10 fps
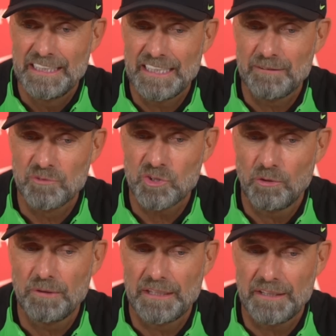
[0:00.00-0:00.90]
Um,
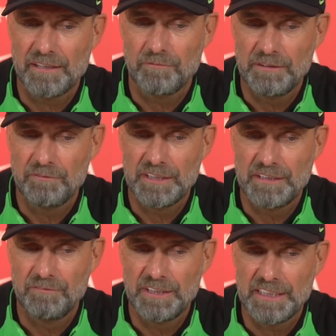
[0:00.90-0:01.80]
so I think we, we,
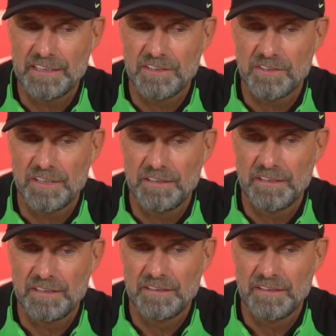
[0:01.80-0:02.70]
we did it in, in,
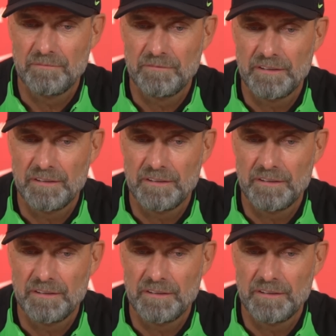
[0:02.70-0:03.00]
in,